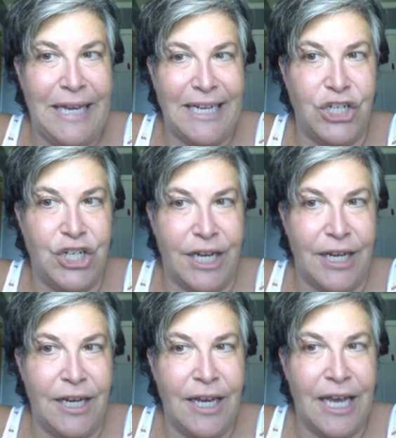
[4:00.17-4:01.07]

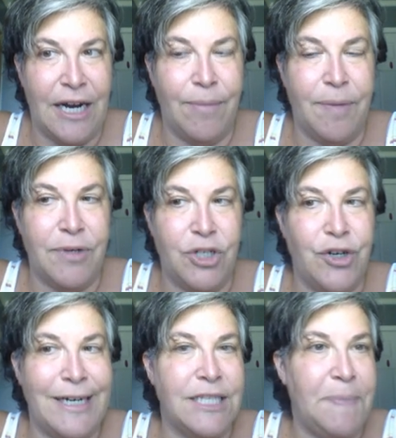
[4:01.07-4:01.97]
PNG, and I'm going to put
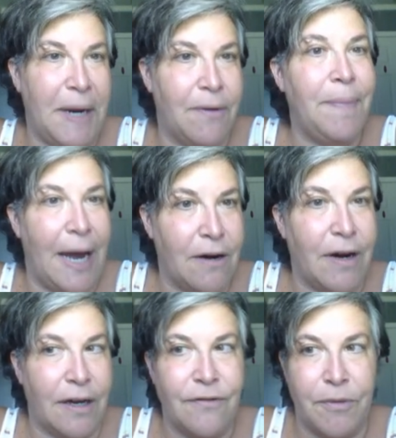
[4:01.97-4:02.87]
transparent
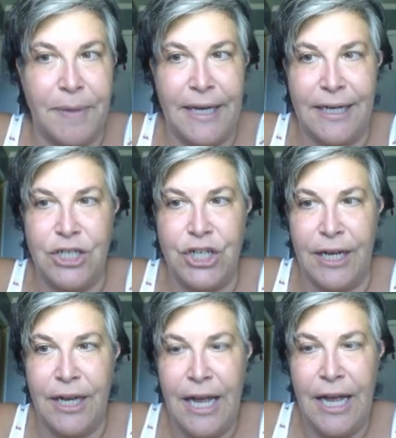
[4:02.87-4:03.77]
background for
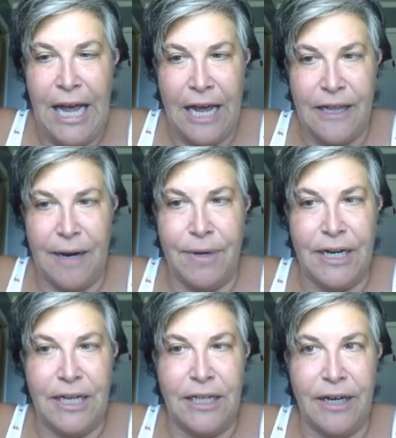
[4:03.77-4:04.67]
PNG. And then I'm going
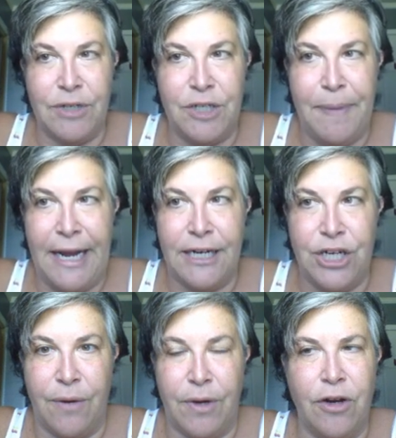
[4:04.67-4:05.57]
to click which page
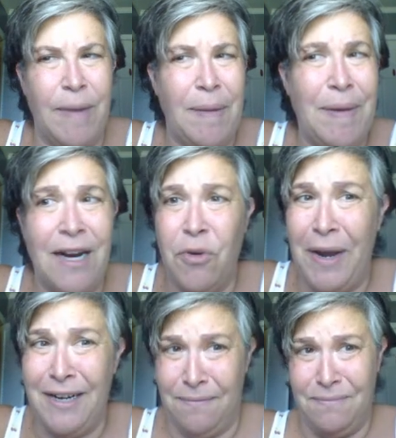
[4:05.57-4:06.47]
I want. There may be another
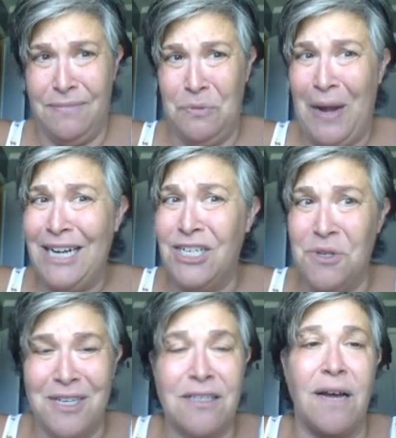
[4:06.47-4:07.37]
way to do
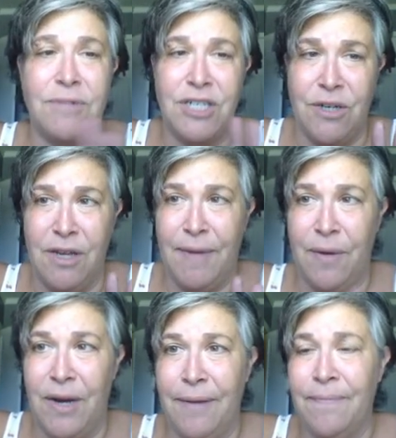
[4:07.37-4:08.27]
this. I'm just showing you my
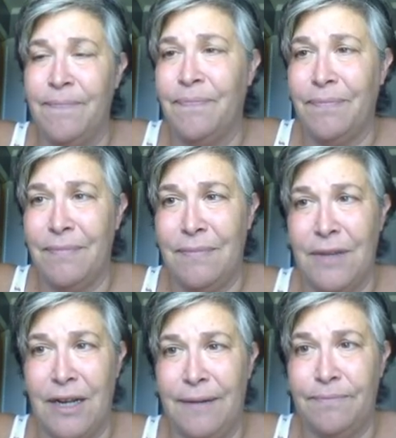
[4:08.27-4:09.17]
way.
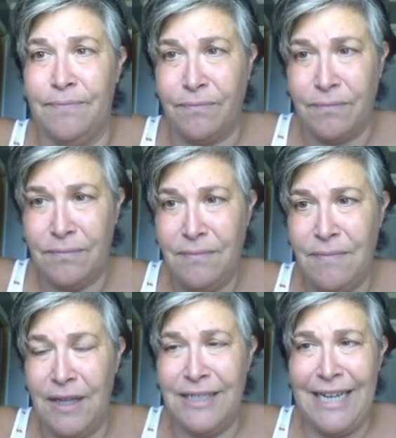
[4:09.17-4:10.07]
Okay.
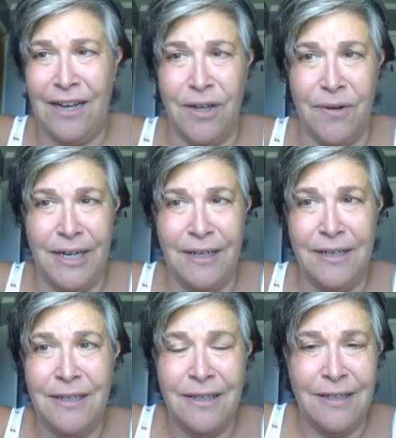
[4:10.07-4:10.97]
Download it.
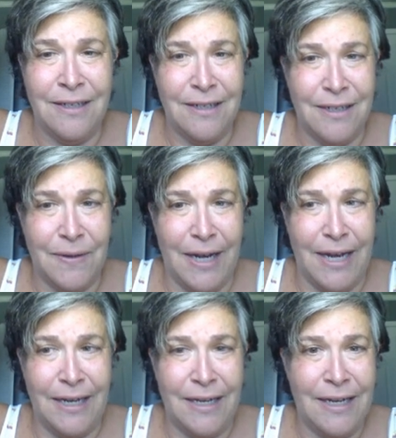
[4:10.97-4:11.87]

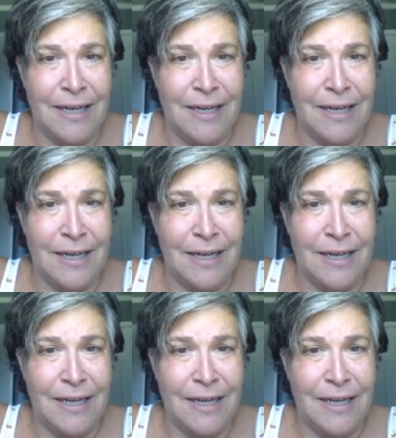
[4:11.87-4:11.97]
Okay.